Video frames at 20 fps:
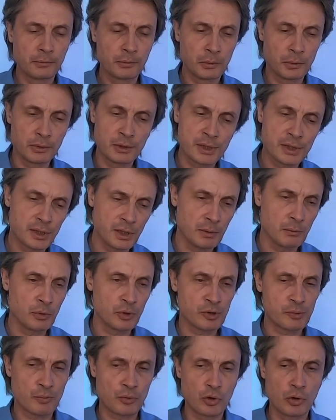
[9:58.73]
We'll see.
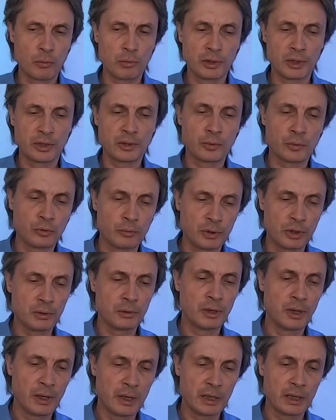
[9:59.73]
Most probably it could be
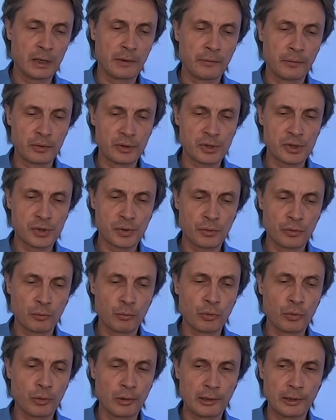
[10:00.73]
enough for the third
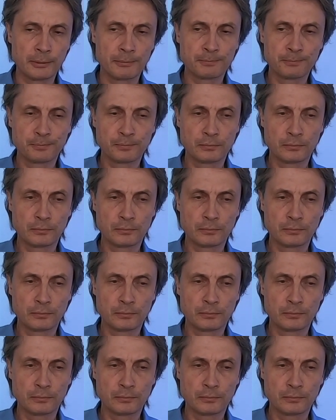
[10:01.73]
boiling.